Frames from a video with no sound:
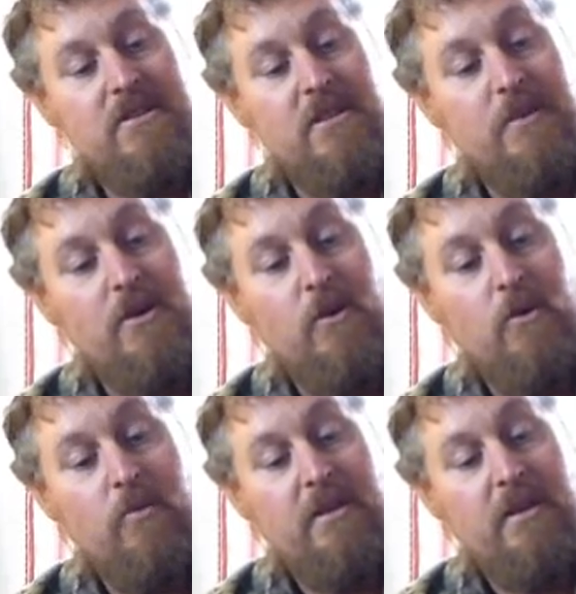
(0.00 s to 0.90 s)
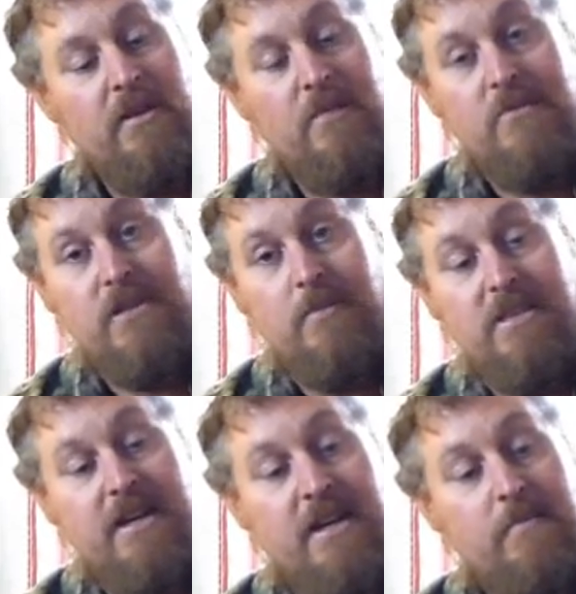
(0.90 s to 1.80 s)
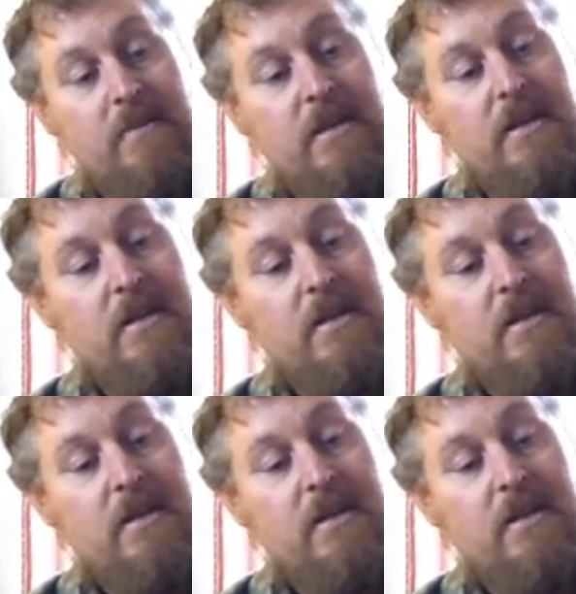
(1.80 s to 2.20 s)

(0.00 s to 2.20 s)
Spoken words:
It's going to be cold. But then come summertime,